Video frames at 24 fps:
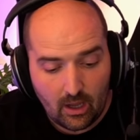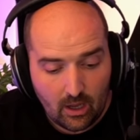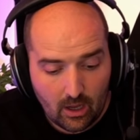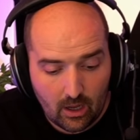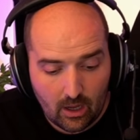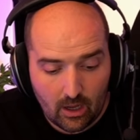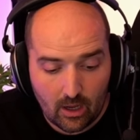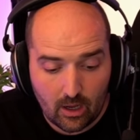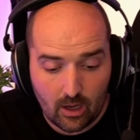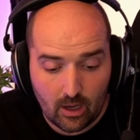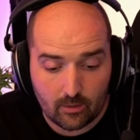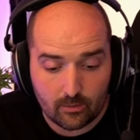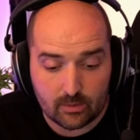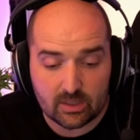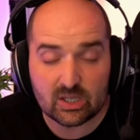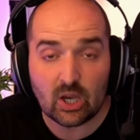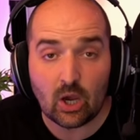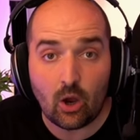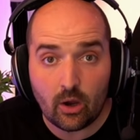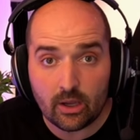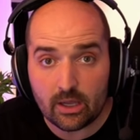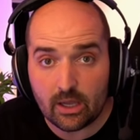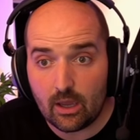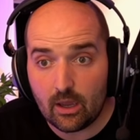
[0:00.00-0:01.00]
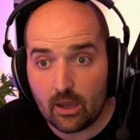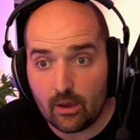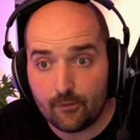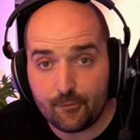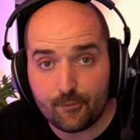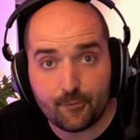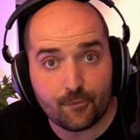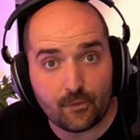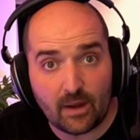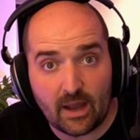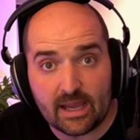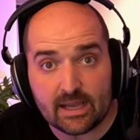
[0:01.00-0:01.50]
uh, tyre
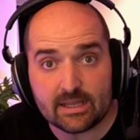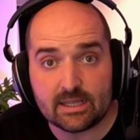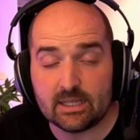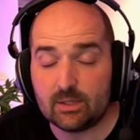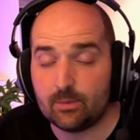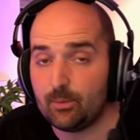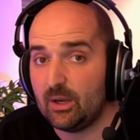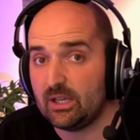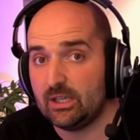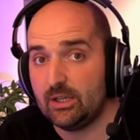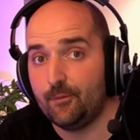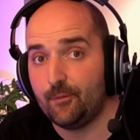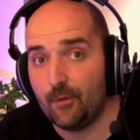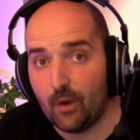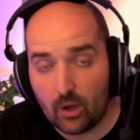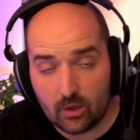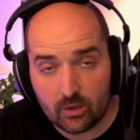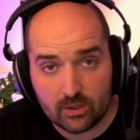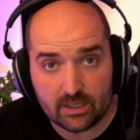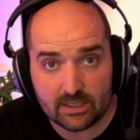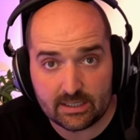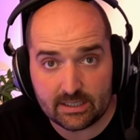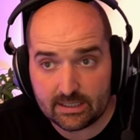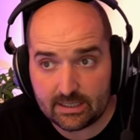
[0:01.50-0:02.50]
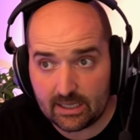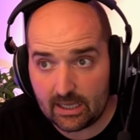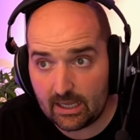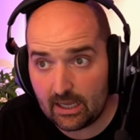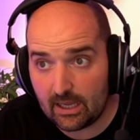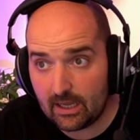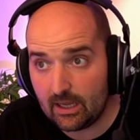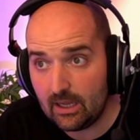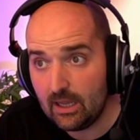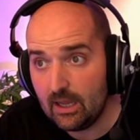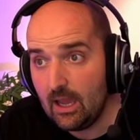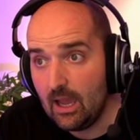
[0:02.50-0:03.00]
flex, especially for
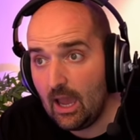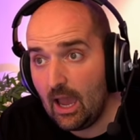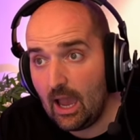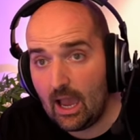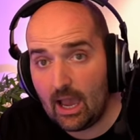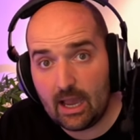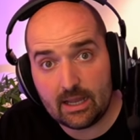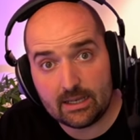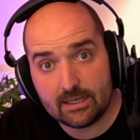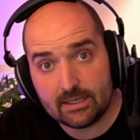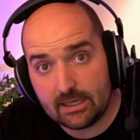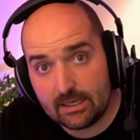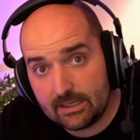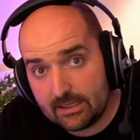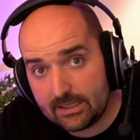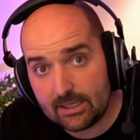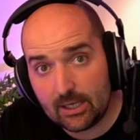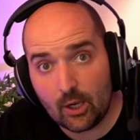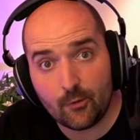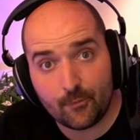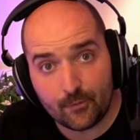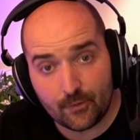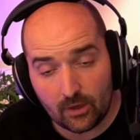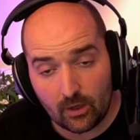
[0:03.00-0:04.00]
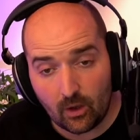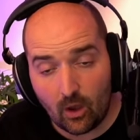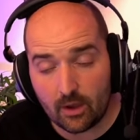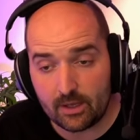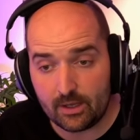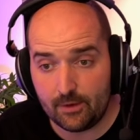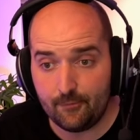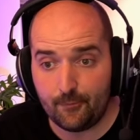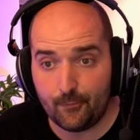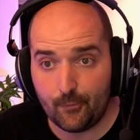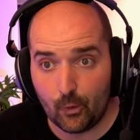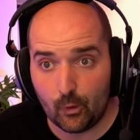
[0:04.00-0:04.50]
understeer, and self
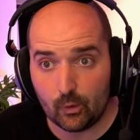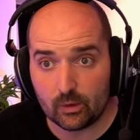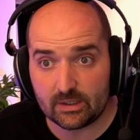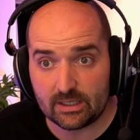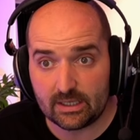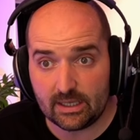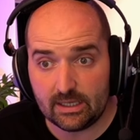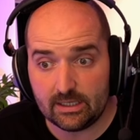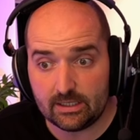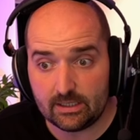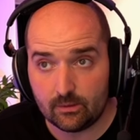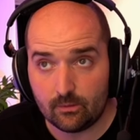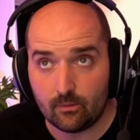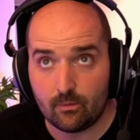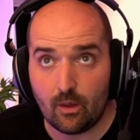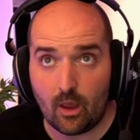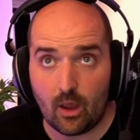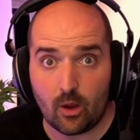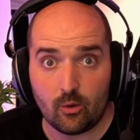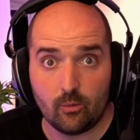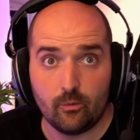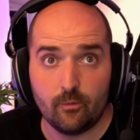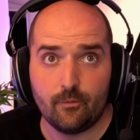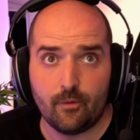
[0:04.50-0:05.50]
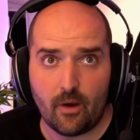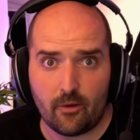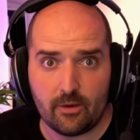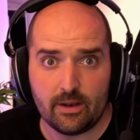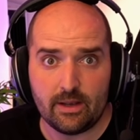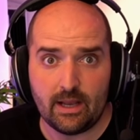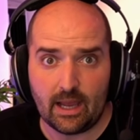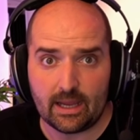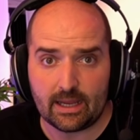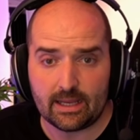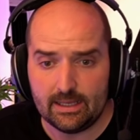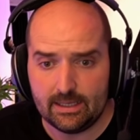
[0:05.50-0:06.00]
aligning forces, though very
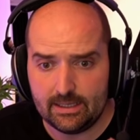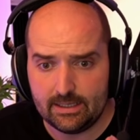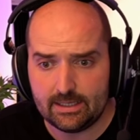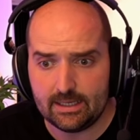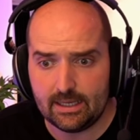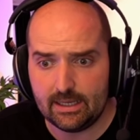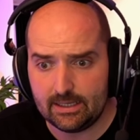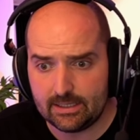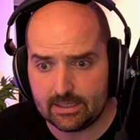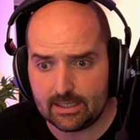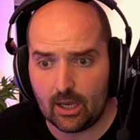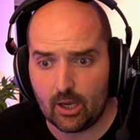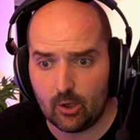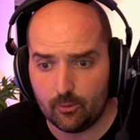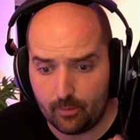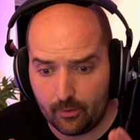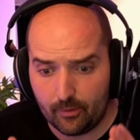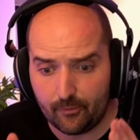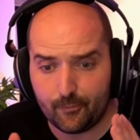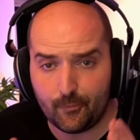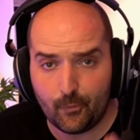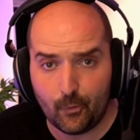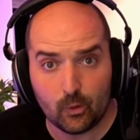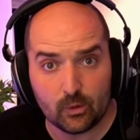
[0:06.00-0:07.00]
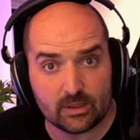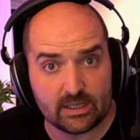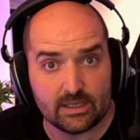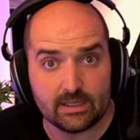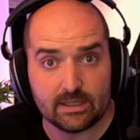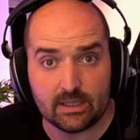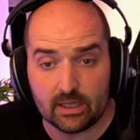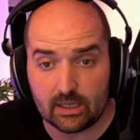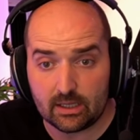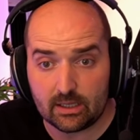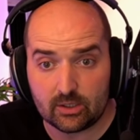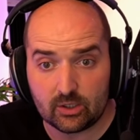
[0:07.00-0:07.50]
lacking in detail, but forces
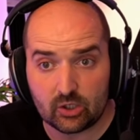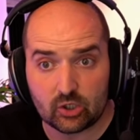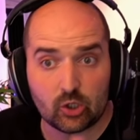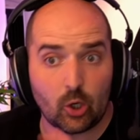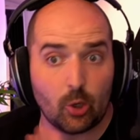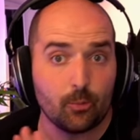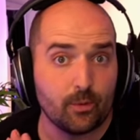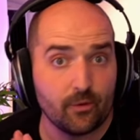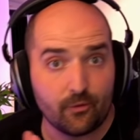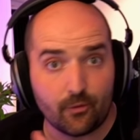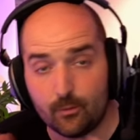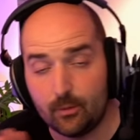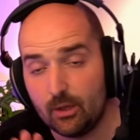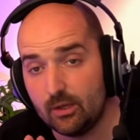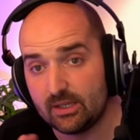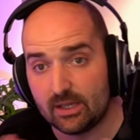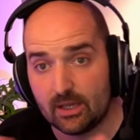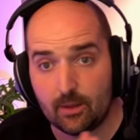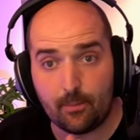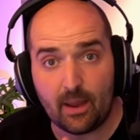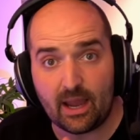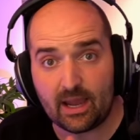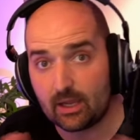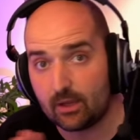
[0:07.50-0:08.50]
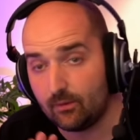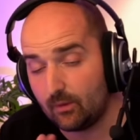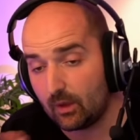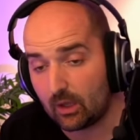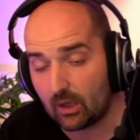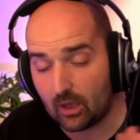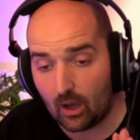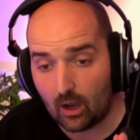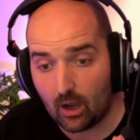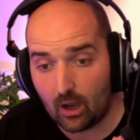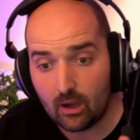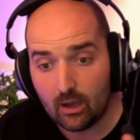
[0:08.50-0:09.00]
that stop you from losing the back of the
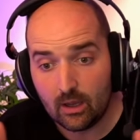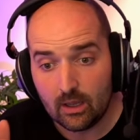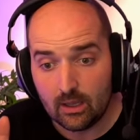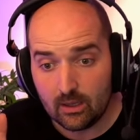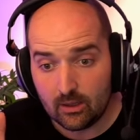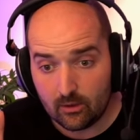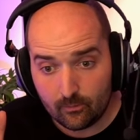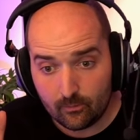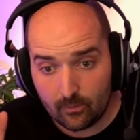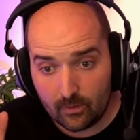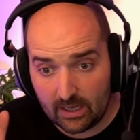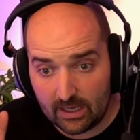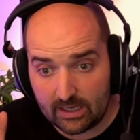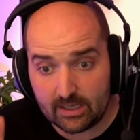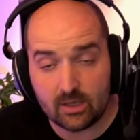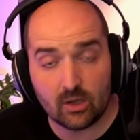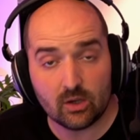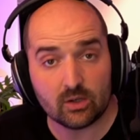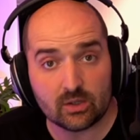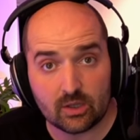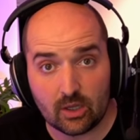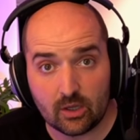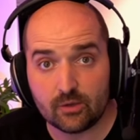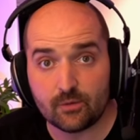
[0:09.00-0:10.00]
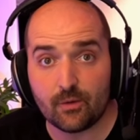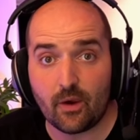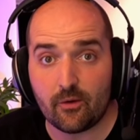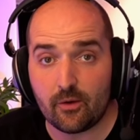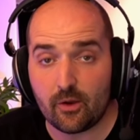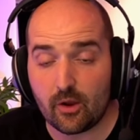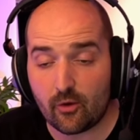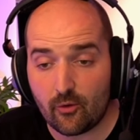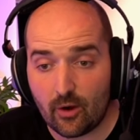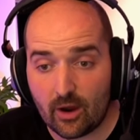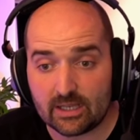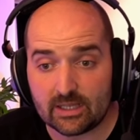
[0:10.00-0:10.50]
car it does those very
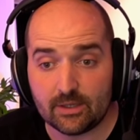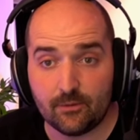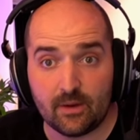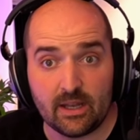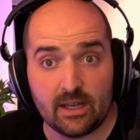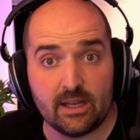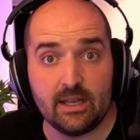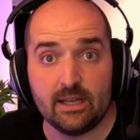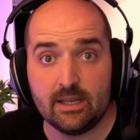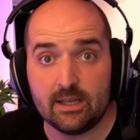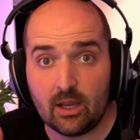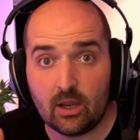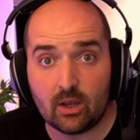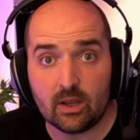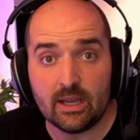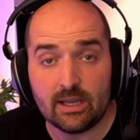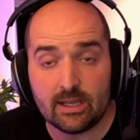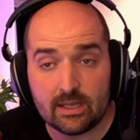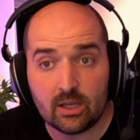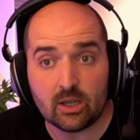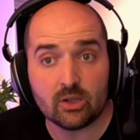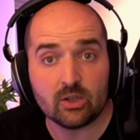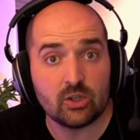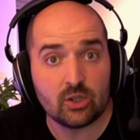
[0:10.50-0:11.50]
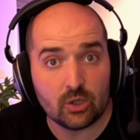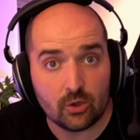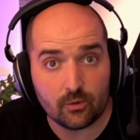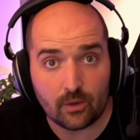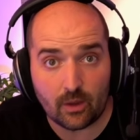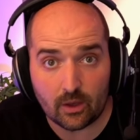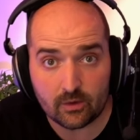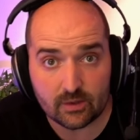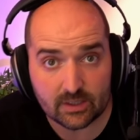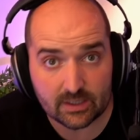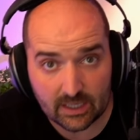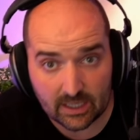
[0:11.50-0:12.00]
aggressively and it, do, it does do
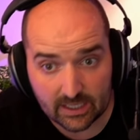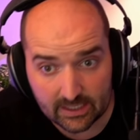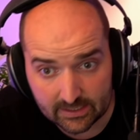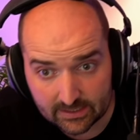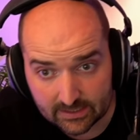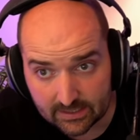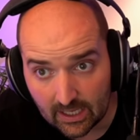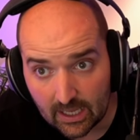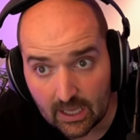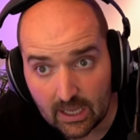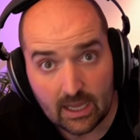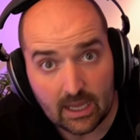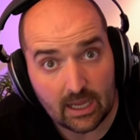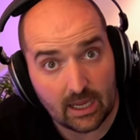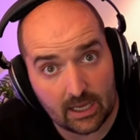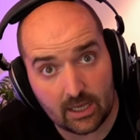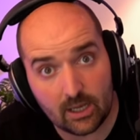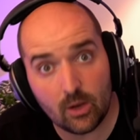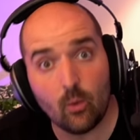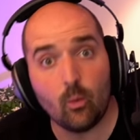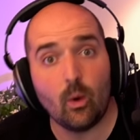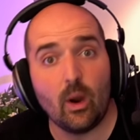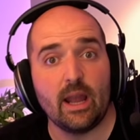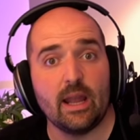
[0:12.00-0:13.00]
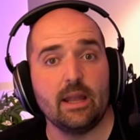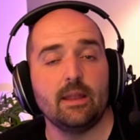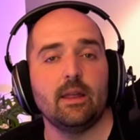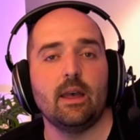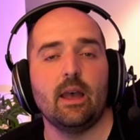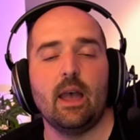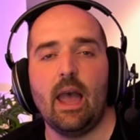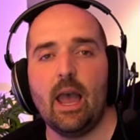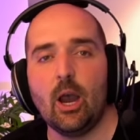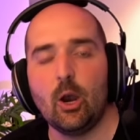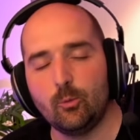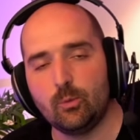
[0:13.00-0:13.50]
those things in a way that
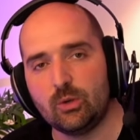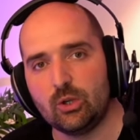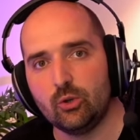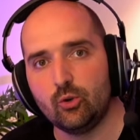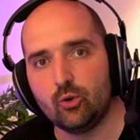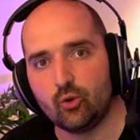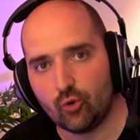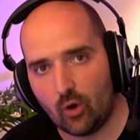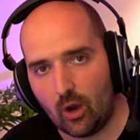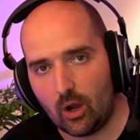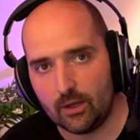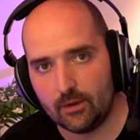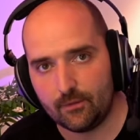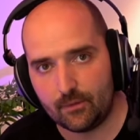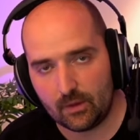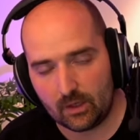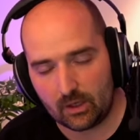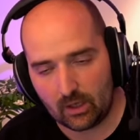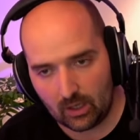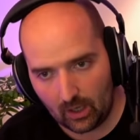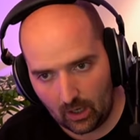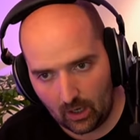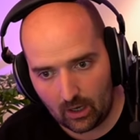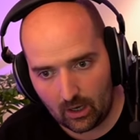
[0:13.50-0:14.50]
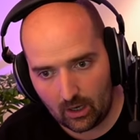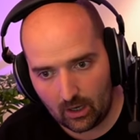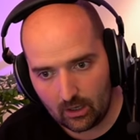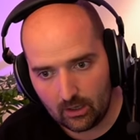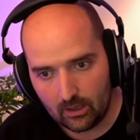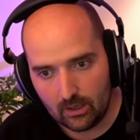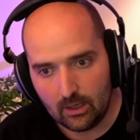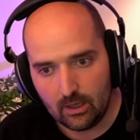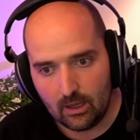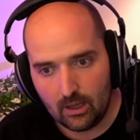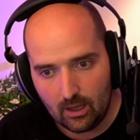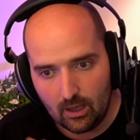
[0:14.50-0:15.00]
helps you drive the car.
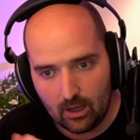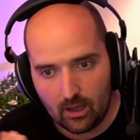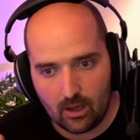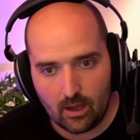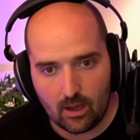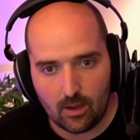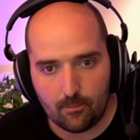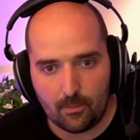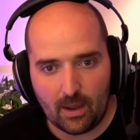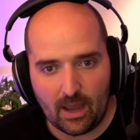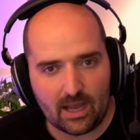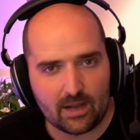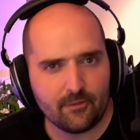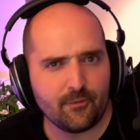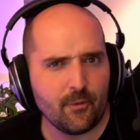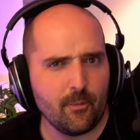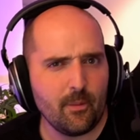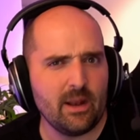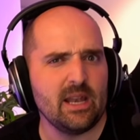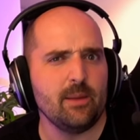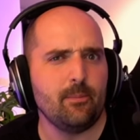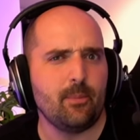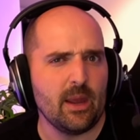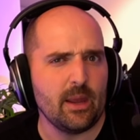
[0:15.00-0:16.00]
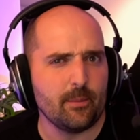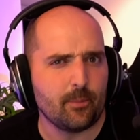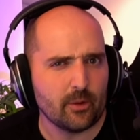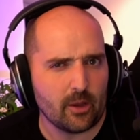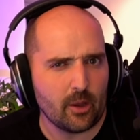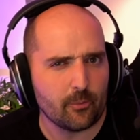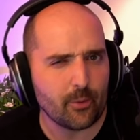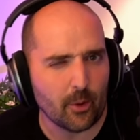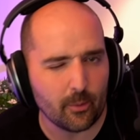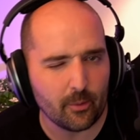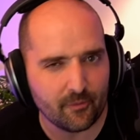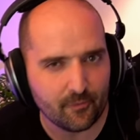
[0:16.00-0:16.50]
Um, and for many people, they'll
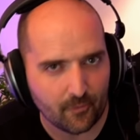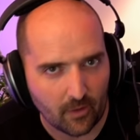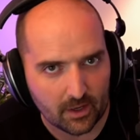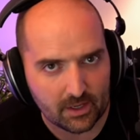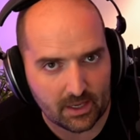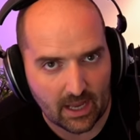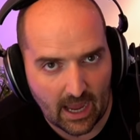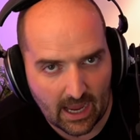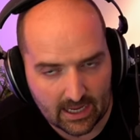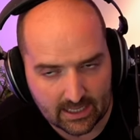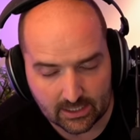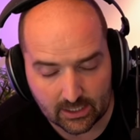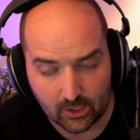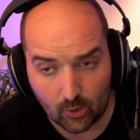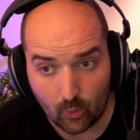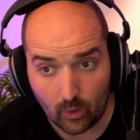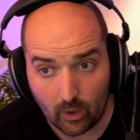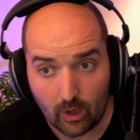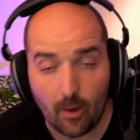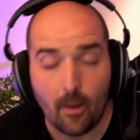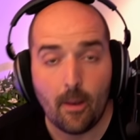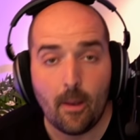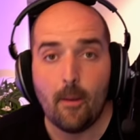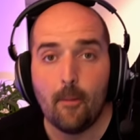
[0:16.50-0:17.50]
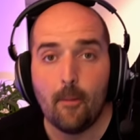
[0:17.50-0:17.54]
probably find it adequate.